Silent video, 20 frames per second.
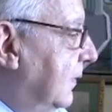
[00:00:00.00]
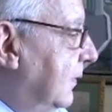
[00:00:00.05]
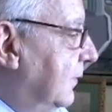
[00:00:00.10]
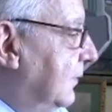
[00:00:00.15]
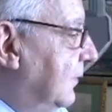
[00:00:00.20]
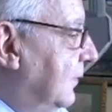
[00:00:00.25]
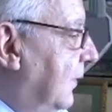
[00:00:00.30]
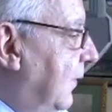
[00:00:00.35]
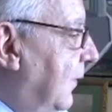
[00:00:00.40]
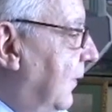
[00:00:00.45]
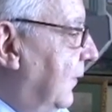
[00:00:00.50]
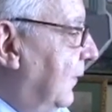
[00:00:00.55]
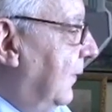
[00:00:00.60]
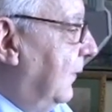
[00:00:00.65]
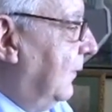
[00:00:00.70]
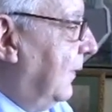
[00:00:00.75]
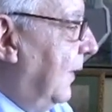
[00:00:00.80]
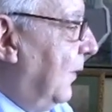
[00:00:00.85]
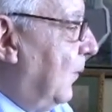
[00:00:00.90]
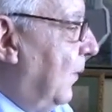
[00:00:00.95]
So
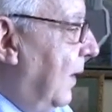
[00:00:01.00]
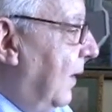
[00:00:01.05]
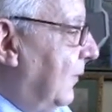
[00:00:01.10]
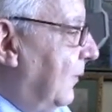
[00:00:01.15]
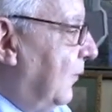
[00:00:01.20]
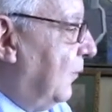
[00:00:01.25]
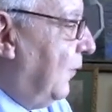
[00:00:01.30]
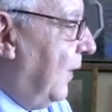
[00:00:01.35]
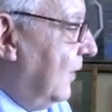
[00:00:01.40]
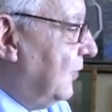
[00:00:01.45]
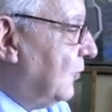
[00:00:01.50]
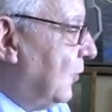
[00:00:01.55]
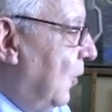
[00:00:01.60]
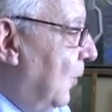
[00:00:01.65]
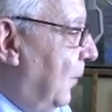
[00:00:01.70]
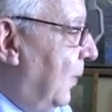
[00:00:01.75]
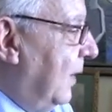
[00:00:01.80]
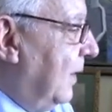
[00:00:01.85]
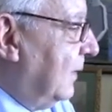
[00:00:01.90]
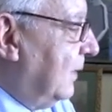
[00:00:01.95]
there were the French
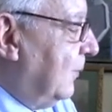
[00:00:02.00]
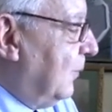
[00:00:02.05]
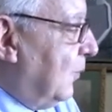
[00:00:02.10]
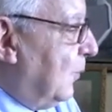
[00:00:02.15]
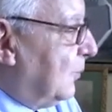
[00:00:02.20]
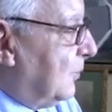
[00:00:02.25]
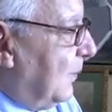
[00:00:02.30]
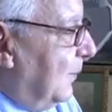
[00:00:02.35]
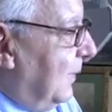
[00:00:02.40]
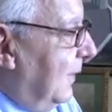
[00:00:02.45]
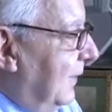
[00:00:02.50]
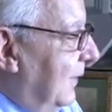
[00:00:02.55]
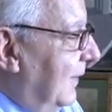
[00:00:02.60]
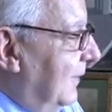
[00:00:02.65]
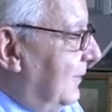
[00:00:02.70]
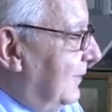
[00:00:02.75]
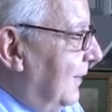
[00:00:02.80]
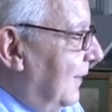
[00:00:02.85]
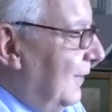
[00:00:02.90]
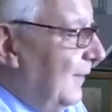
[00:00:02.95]
cooperative groups. I mean,
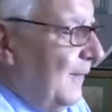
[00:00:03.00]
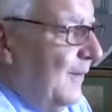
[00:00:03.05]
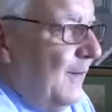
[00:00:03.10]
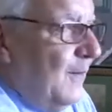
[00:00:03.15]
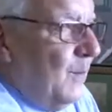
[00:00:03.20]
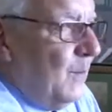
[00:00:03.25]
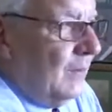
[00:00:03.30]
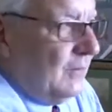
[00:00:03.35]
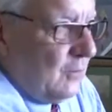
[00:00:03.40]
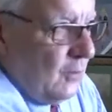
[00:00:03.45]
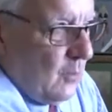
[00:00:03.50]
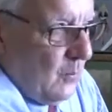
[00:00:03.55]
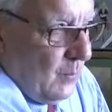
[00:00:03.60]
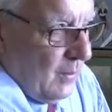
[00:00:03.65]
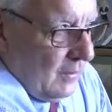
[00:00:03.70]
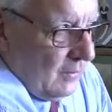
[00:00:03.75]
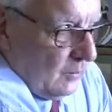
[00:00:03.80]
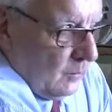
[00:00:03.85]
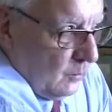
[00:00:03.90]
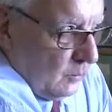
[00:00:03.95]
well, the
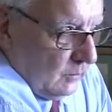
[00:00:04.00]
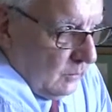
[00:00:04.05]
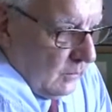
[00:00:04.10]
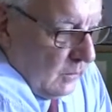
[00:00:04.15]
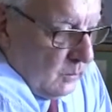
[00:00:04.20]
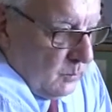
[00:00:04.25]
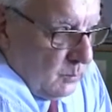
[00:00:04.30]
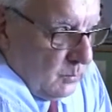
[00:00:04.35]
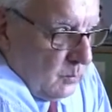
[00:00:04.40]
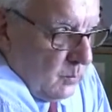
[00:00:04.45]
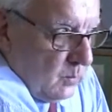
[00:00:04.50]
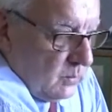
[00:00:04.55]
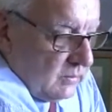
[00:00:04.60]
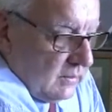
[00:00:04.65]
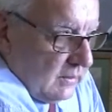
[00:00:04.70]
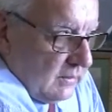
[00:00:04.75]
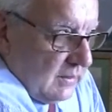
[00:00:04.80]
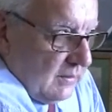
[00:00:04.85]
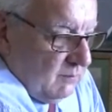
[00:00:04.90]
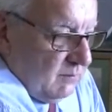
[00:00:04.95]
cooperative groups
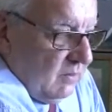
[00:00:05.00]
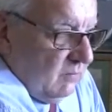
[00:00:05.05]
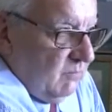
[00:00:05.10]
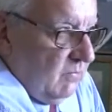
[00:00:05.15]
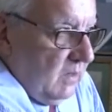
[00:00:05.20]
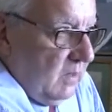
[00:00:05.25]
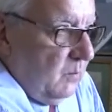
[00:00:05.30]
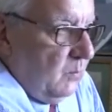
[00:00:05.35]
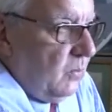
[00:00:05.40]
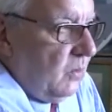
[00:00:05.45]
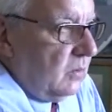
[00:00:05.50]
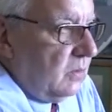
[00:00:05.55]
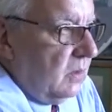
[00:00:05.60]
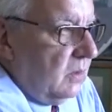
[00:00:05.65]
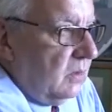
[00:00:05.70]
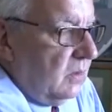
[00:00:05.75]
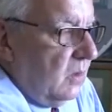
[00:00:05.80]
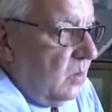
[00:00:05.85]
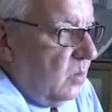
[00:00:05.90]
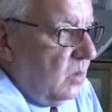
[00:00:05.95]
have been very
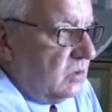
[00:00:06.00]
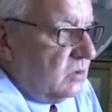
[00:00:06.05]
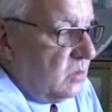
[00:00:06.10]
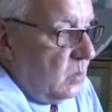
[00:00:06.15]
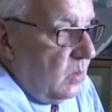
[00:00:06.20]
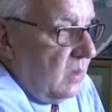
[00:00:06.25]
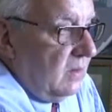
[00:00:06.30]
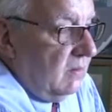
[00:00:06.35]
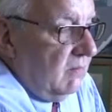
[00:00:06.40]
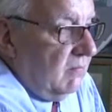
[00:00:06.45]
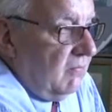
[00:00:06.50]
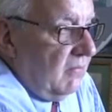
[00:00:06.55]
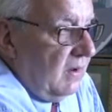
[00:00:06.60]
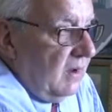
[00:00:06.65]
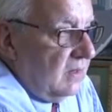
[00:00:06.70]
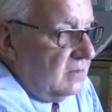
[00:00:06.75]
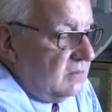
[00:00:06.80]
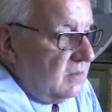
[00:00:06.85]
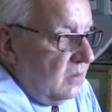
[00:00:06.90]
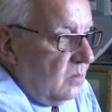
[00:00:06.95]
important. There was one in
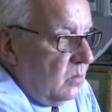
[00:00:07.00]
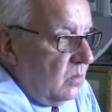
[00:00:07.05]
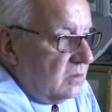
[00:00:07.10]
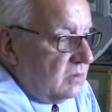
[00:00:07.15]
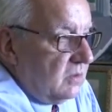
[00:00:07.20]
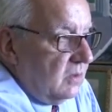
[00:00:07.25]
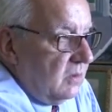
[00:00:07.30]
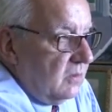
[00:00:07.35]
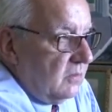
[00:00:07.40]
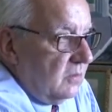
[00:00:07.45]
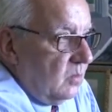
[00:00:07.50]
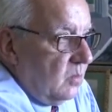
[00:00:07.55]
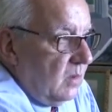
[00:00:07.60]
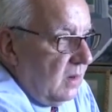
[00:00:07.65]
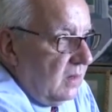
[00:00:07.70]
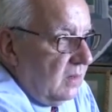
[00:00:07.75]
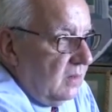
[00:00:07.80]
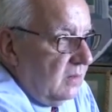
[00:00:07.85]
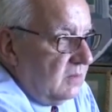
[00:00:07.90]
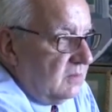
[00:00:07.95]
France, there was another
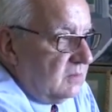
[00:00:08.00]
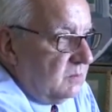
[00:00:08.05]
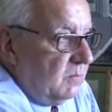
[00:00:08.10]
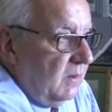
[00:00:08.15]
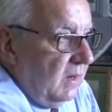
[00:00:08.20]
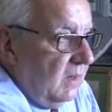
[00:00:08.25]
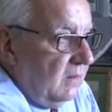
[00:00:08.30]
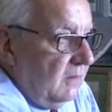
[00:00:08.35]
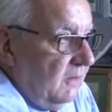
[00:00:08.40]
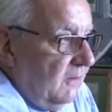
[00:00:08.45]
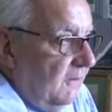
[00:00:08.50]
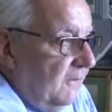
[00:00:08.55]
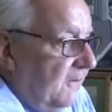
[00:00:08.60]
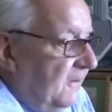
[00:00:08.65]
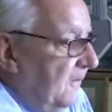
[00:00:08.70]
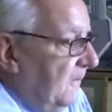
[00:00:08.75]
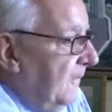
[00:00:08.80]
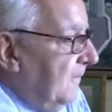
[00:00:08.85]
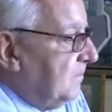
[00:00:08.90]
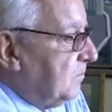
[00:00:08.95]
one in Spain.
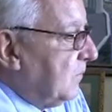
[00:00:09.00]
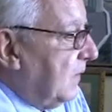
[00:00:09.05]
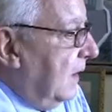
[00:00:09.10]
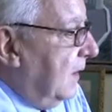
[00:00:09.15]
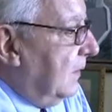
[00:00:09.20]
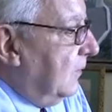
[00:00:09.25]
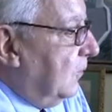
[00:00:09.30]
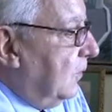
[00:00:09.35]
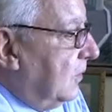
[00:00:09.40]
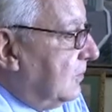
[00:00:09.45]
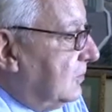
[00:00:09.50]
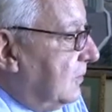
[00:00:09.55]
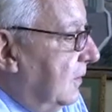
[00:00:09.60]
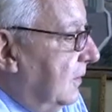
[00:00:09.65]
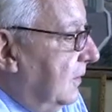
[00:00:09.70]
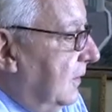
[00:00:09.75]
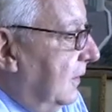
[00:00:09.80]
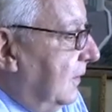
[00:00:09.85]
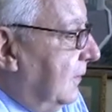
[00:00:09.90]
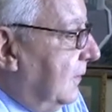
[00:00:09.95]
I was
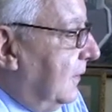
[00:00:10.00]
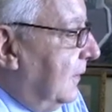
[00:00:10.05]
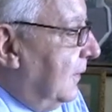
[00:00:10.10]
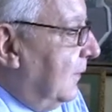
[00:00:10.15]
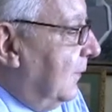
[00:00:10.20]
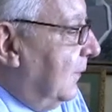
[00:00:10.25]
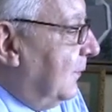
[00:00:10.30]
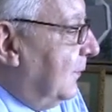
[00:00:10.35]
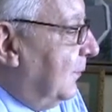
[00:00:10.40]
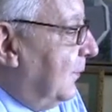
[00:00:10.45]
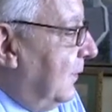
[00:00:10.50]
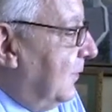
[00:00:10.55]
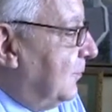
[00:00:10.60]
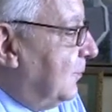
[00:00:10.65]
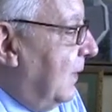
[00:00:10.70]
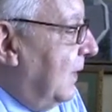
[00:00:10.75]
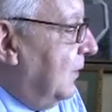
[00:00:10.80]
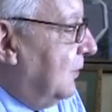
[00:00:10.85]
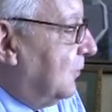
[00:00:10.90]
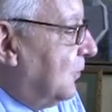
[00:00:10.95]
leading the
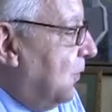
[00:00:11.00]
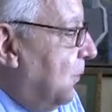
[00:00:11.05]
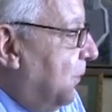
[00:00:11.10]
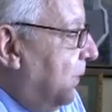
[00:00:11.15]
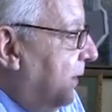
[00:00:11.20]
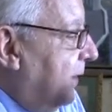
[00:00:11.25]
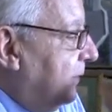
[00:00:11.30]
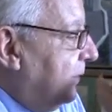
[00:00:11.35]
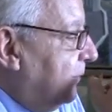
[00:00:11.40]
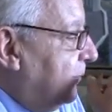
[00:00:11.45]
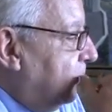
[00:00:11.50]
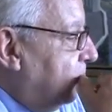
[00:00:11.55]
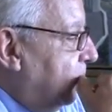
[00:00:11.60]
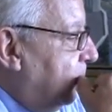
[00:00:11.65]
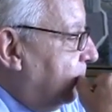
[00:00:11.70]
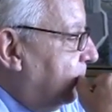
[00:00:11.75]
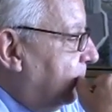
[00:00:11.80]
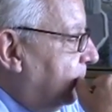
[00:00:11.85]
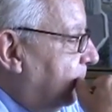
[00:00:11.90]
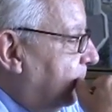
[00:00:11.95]
Spanish cooperative
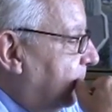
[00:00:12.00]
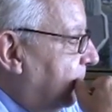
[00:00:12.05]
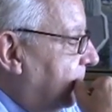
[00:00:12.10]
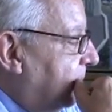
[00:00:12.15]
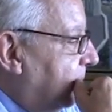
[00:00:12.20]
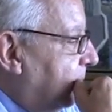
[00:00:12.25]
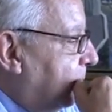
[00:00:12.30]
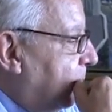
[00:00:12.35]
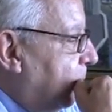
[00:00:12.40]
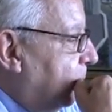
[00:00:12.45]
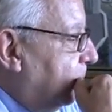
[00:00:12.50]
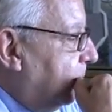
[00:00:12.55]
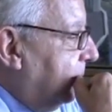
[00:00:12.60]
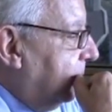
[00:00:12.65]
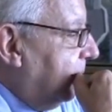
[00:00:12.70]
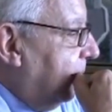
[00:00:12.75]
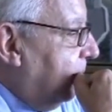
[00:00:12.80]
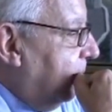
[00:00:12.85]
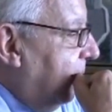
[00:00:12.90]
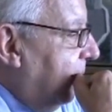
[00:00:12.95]
group called
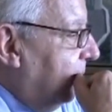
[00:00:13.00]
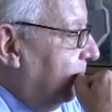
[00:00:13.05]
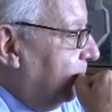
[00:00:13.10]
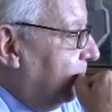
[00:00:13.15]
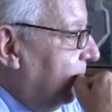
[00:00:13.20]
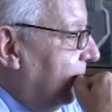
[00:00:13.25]
Ketema.